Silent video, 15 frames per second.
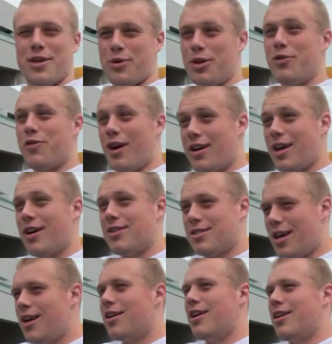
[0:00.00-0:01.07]
We find out on
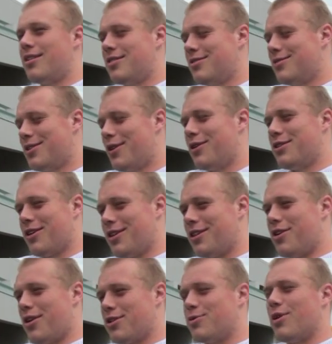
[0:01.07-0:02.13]
Saturday. It's look at the
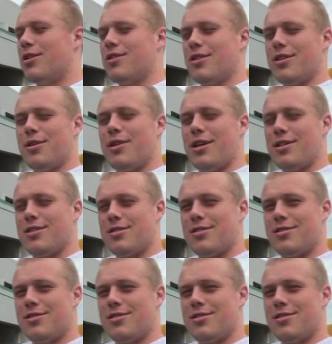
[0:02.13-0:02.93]
dark squad, all the good guys.